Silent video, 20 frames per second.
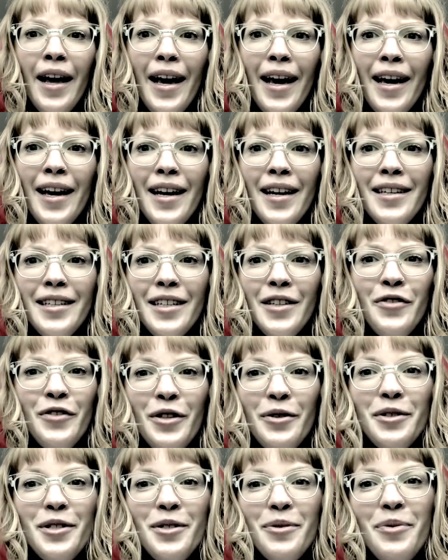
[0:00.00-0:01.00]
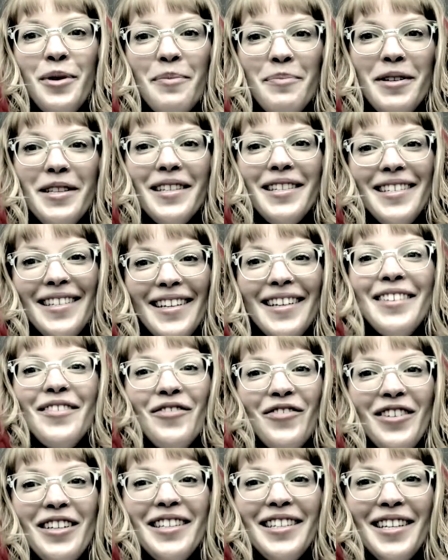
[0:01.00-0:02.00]
And even though it's a women's,
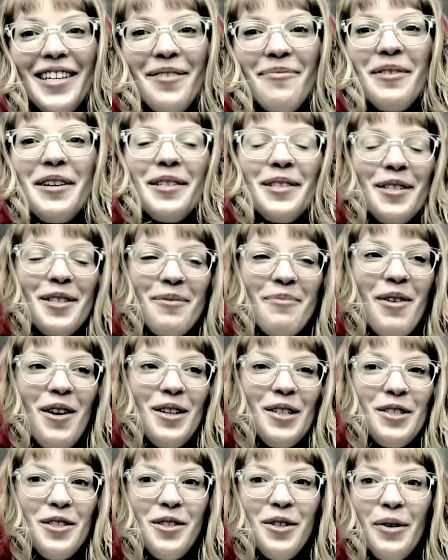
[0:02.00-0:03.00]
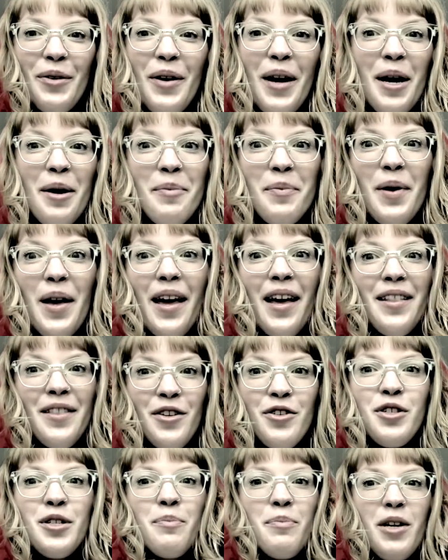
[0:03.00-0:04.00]
it fits him. He's a small too. And
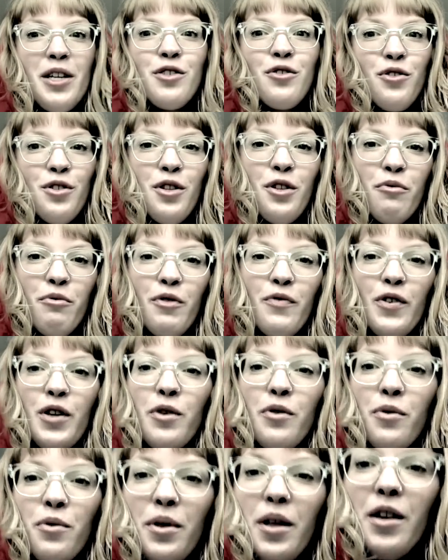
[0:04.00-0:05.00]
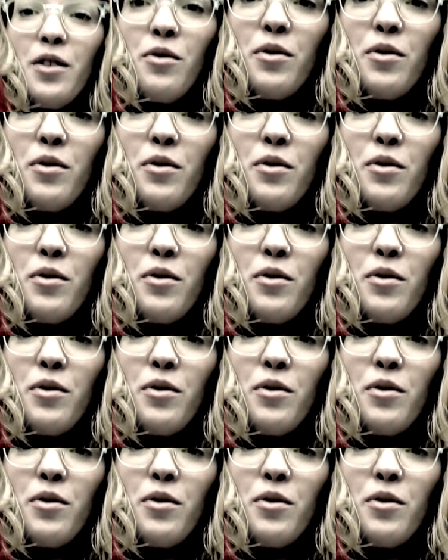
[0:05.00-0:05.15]
there's some pictures in the review that